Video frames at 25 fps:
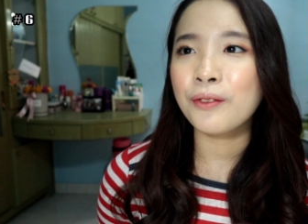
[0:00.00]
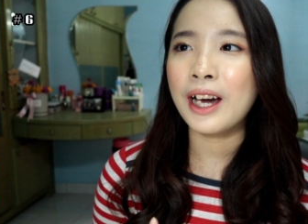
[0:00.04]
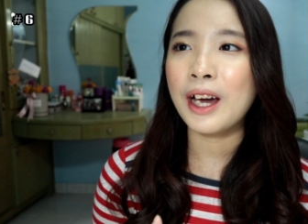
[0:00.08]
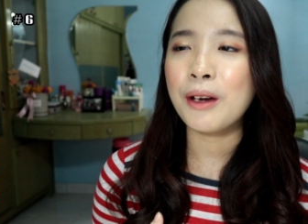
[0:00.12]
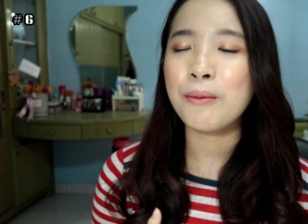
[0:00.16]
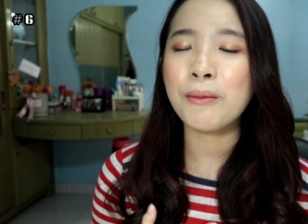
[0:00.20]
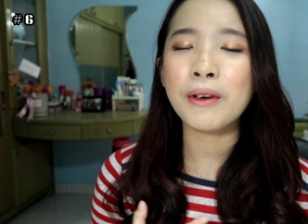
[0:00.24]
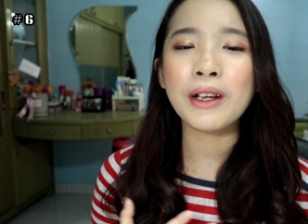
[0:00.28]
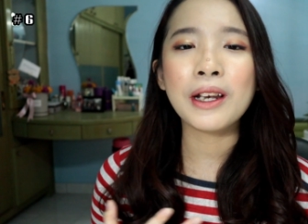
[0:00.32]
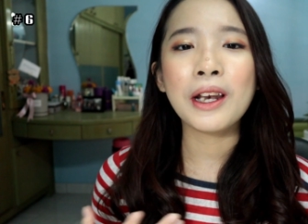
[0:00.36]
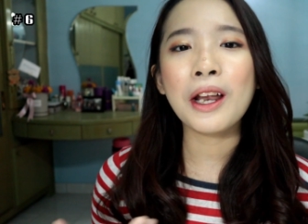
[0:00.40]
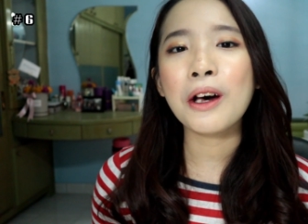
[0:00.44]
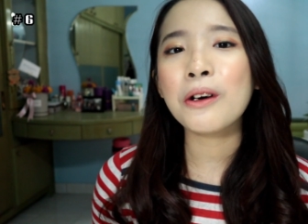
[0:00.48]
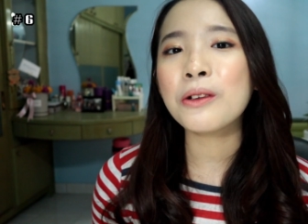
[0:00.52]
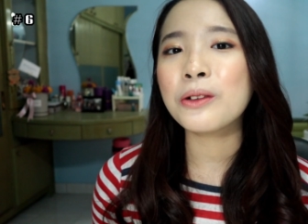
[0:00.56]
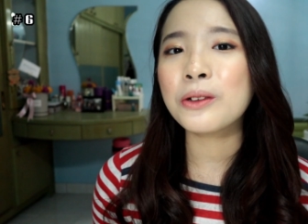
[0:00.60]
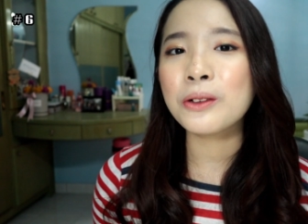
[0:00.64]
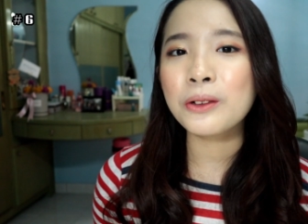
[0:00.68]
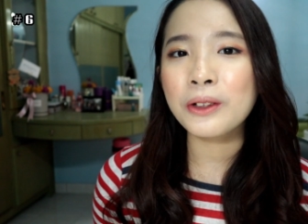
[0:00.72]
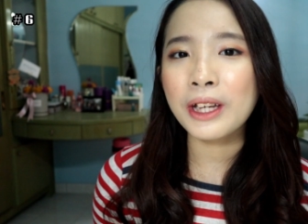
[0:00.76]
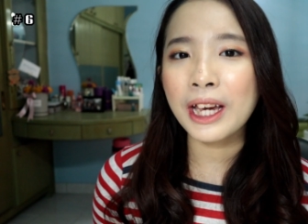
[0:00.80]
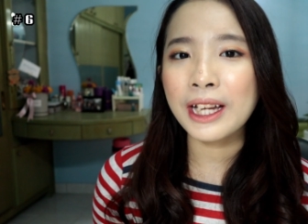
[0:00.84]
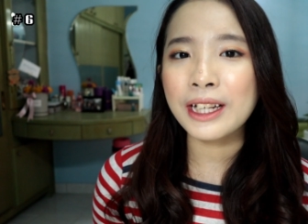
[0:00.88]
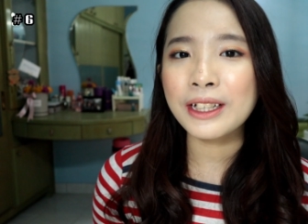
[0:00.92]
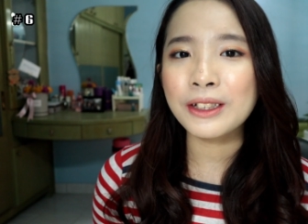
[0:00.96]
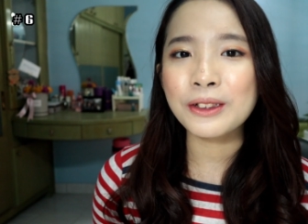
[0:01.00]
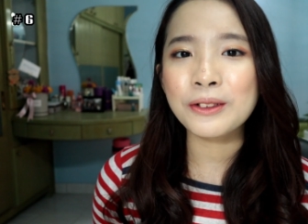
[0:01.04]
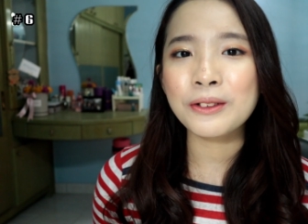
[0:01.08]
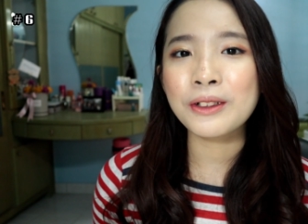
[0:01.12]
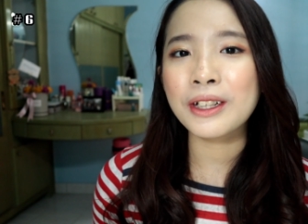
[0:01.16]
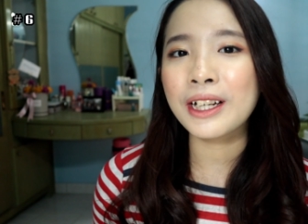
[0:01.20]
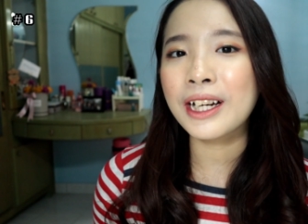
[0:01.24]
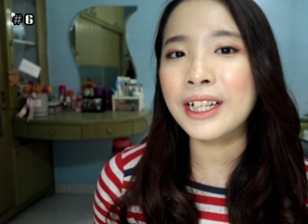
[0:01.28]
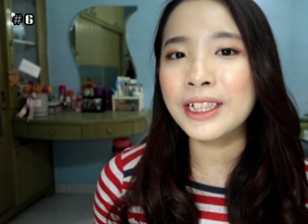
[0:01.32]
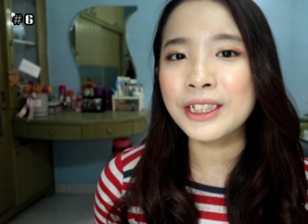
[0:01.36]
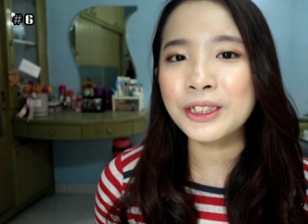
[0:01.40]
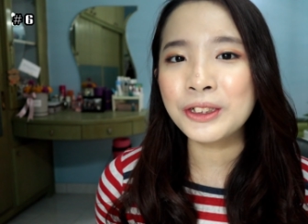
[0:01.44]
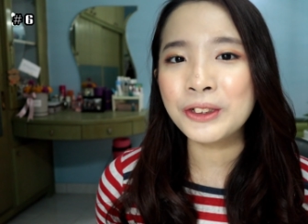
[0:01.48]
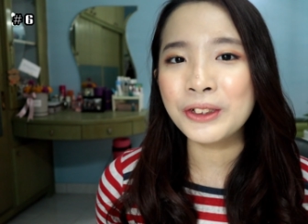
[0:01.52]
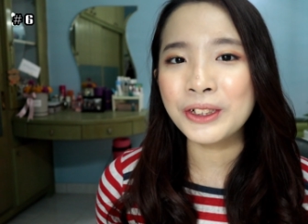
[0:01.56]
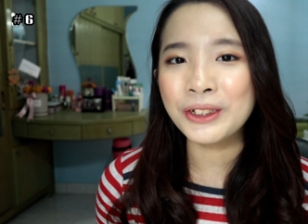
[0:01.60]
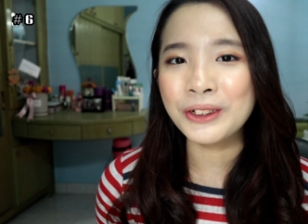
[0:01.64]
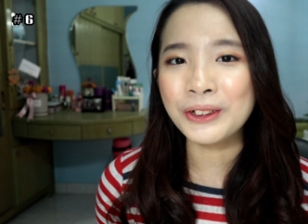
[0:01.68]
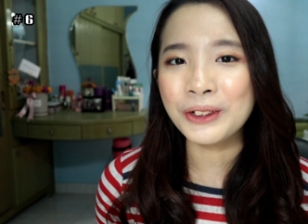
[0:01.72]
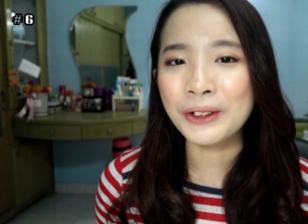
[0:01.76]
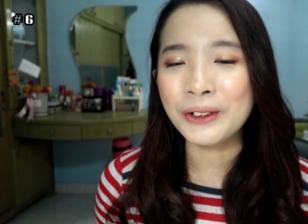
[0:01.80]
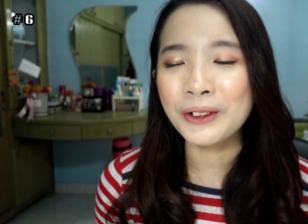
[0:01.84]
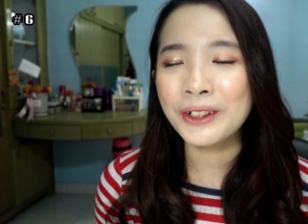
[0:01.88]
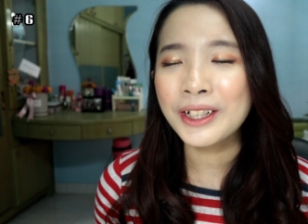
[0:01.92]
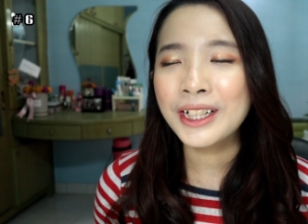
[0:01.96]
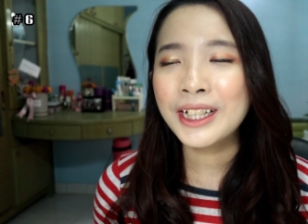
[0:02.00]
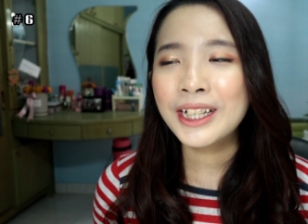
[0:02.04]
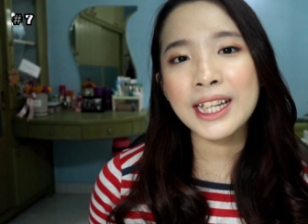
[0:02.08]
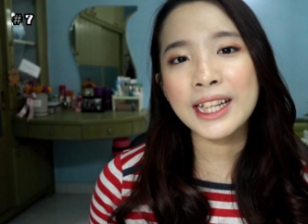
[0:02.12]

I'm allowed to get into the country, you know.